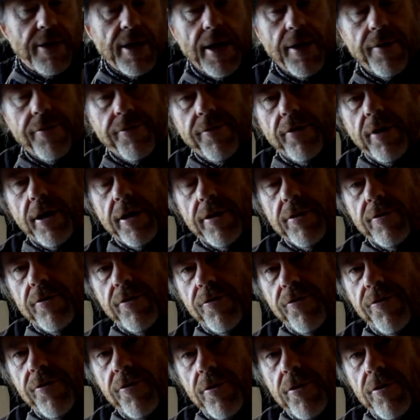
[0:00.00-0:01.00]
it outside in the
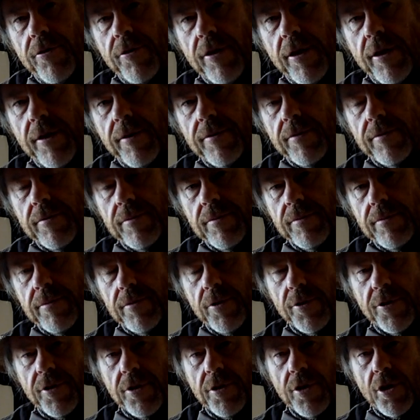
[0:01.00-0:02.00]
studio,
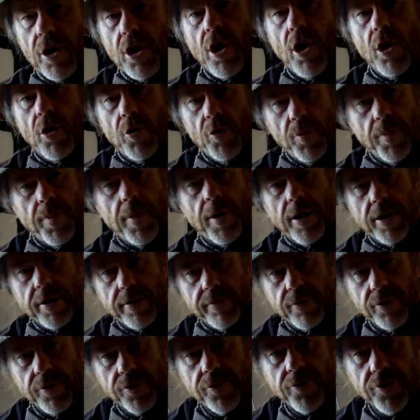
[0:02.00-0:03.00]
not in the cold part
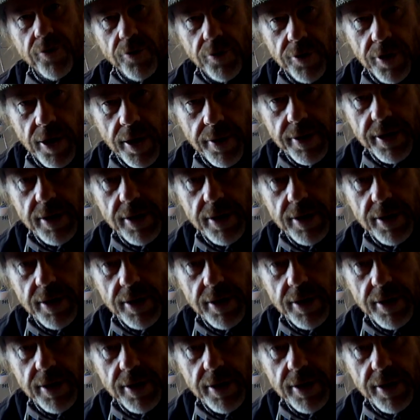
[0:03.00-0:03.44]
of your studio